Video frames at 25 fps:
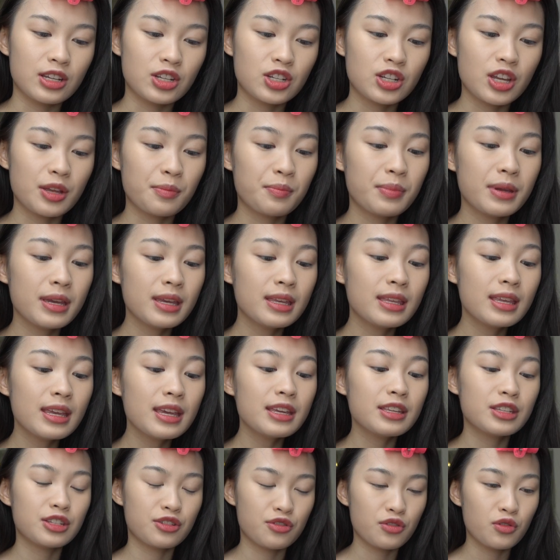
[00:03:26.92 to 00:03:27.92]
shade
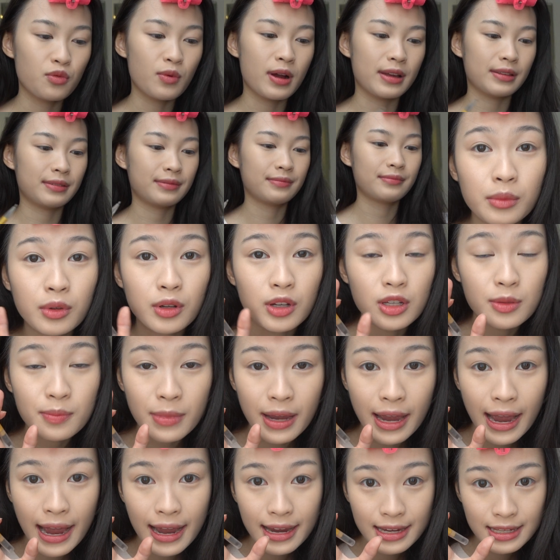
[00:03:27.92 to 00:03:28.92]
PD01. Because
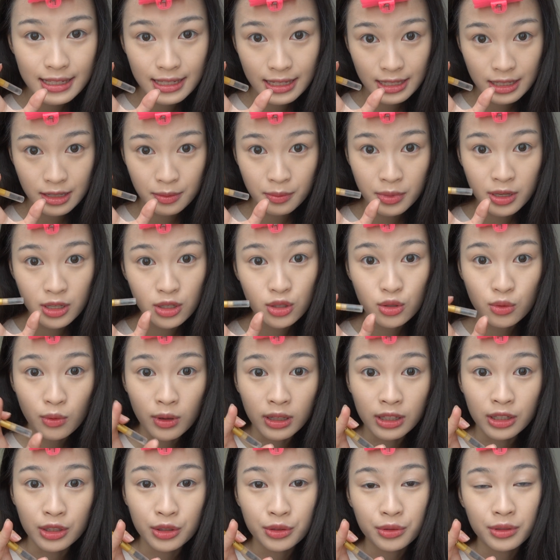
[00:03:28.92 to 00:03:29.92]
my eyes is a bit
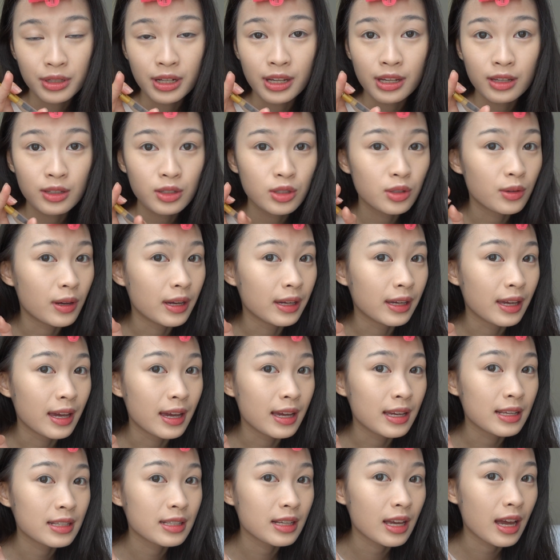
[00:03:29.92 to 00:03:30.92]
swollen today, so I
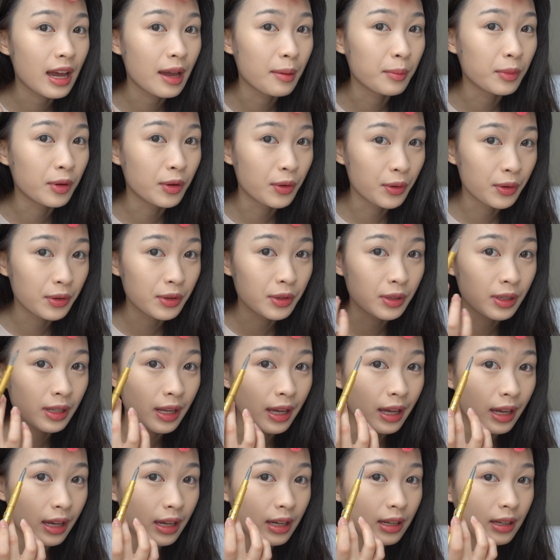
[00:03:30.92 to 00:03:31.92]
guess I'm gonna
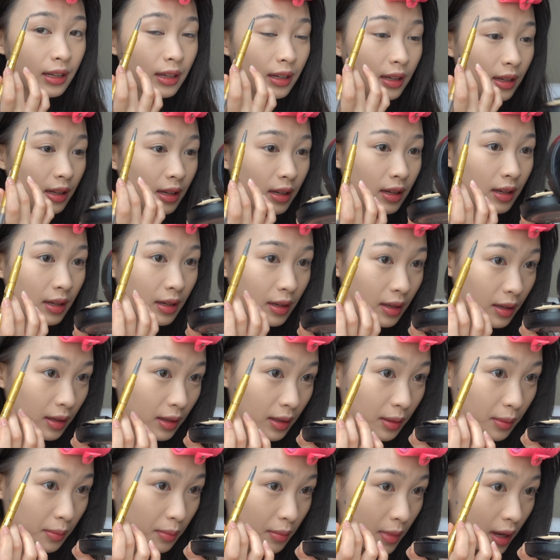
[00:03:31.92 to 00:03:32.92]

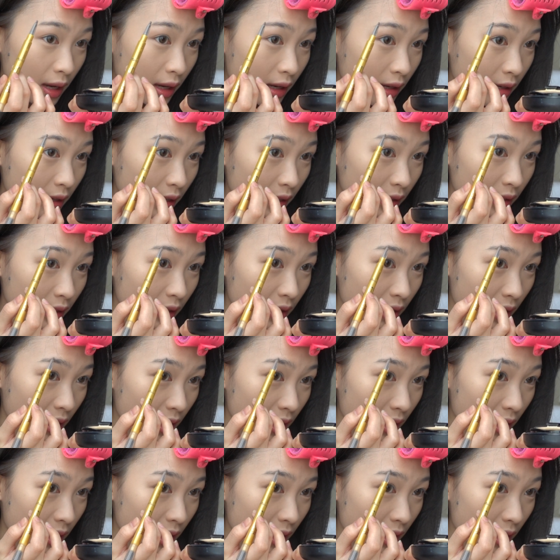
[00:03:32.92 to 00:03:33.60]
make an